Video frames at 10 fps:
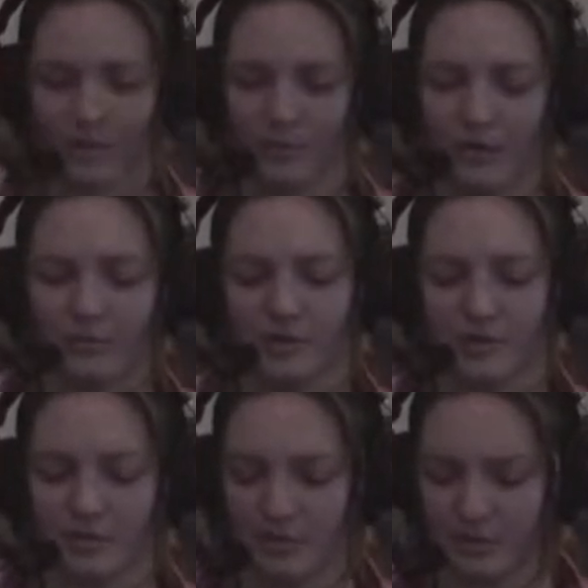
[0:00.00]
Yeah, with
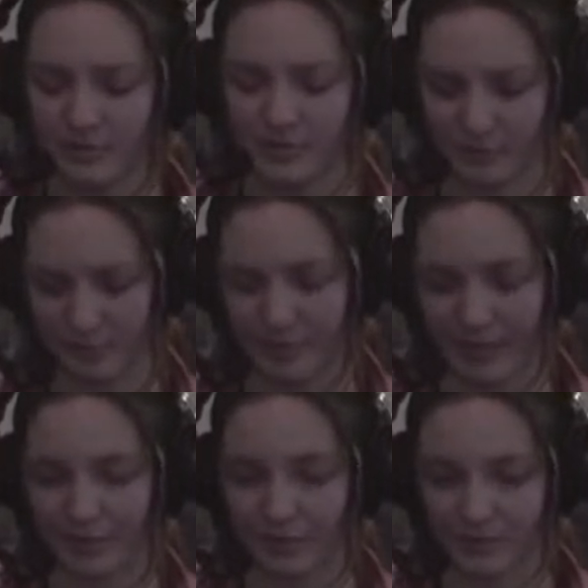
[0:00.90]

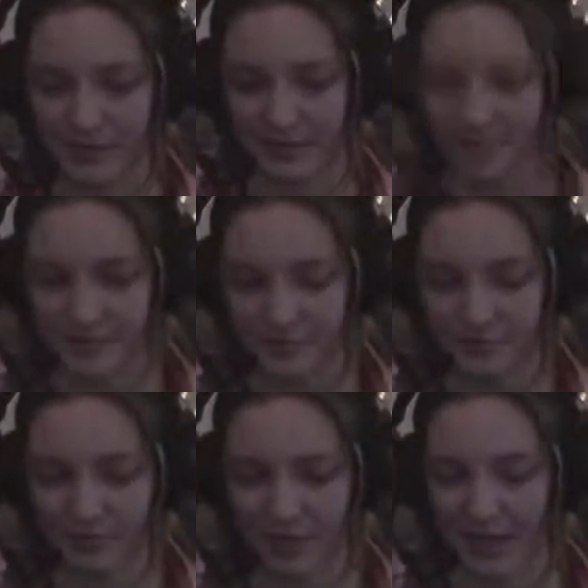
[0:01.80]
better goaltenders, you
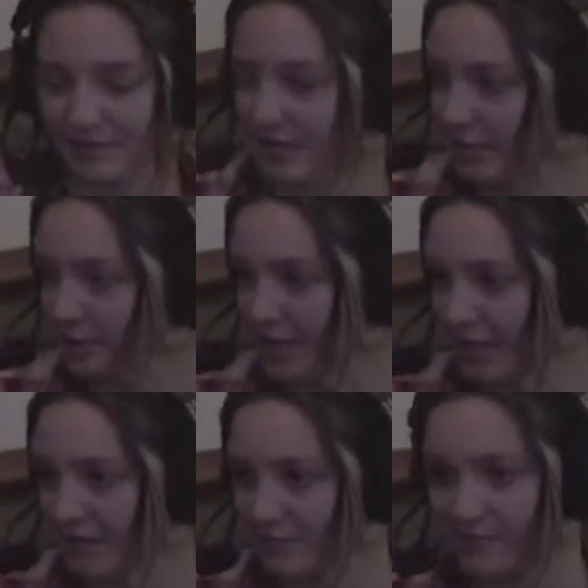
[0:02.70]
really have to get
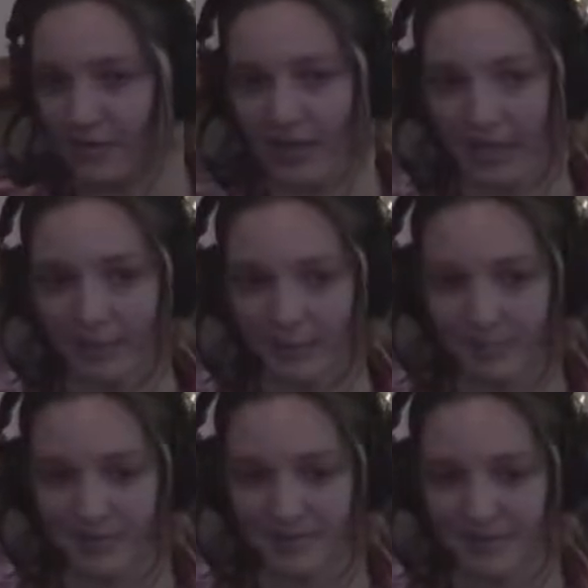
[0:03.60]
creative and
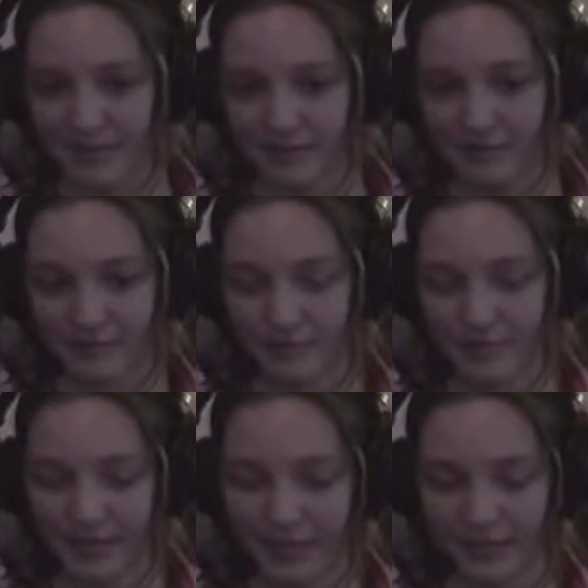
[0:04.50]
be selective
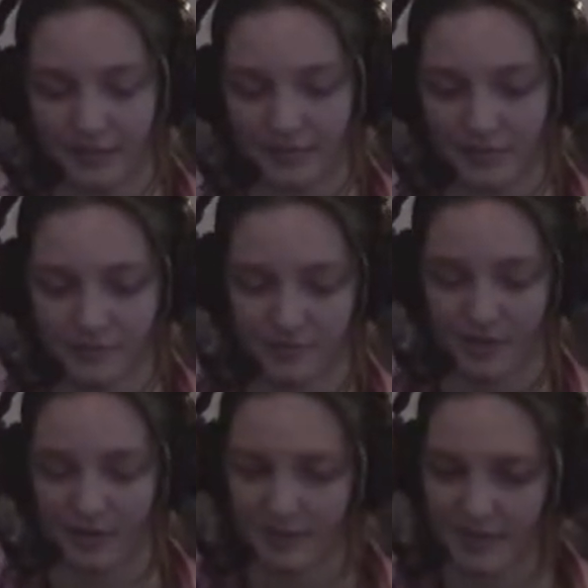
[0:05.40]
in your
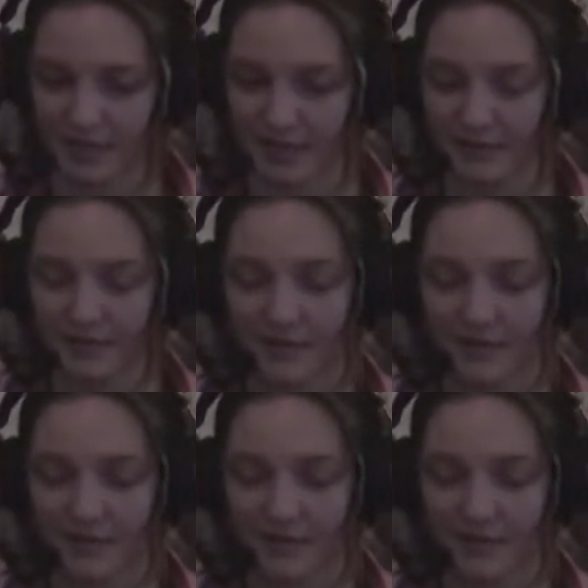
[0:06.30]
shot taking.